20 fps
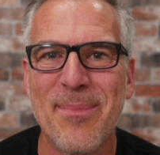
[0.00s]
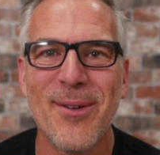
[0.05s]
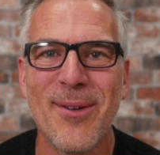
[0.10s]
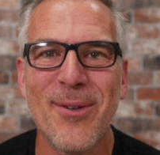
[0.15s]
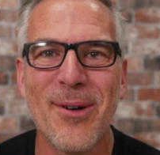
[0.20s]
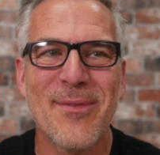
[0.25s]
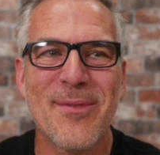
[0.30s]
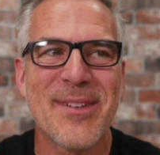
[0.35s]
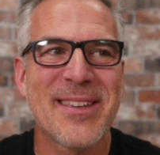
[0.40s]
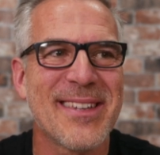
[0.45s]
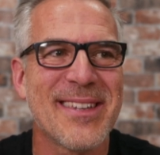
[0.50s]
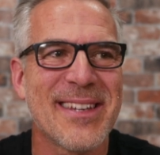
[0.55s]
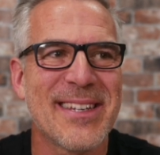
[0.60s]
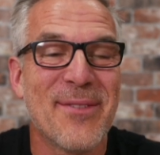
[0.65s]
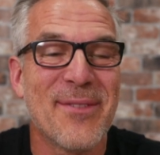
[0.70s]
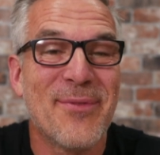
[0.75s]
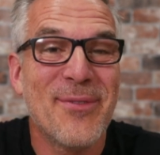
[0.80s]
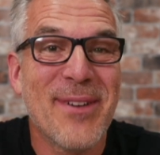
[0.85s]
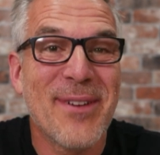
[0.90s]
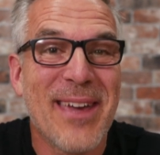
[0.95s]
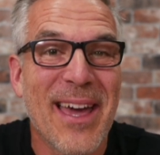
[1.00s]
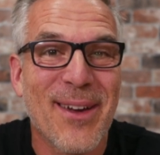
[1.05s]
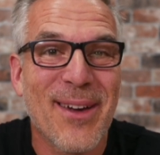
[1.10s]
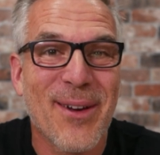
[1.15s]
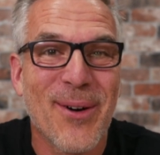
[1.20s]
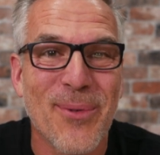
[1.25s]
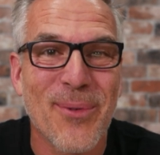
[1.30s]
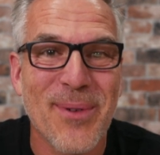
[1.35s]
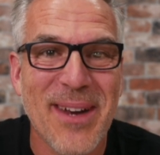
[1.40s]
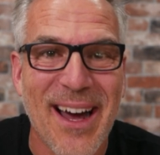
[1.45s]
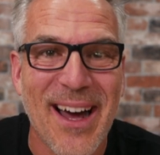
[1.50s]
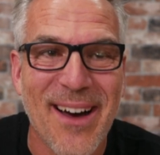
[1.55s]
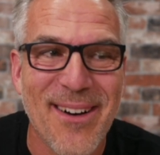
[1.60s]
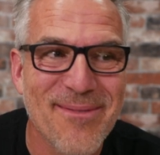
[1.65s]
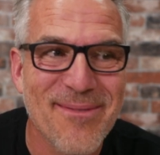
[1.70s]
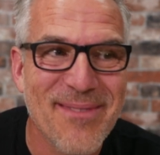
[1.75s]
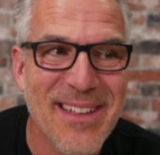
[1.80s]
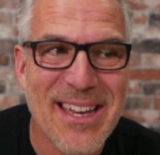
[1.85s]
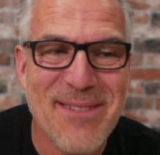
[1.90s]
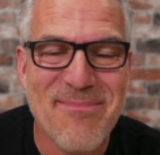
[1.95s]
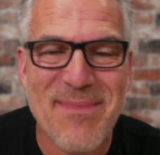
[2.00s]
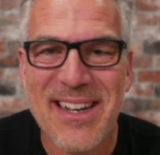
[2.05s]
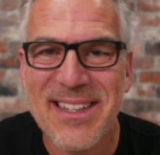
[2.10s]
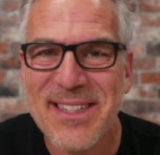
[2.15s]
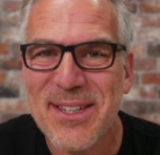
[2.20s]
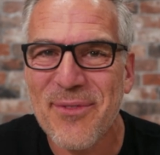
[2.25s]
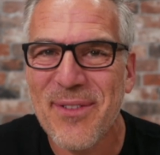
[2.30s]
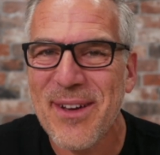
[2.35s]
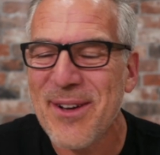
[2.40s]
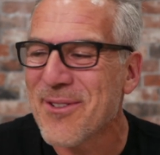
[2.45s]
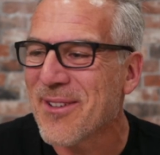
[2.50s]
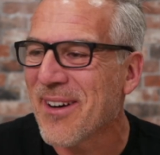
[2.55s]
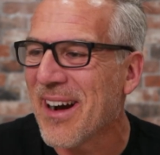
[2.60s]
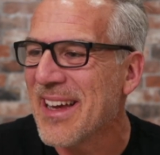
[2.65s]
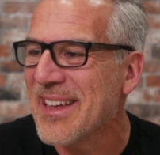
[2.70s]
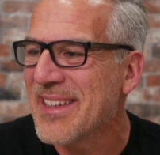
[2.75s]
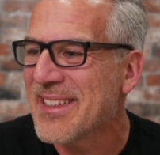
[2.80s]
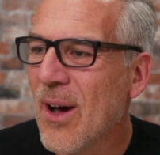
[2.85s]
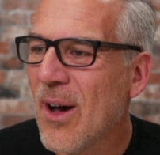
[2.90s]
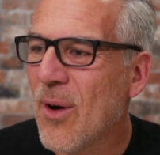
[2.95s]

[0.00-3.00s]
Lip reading: But all of a sudden, if you get called out, it makes you feel great.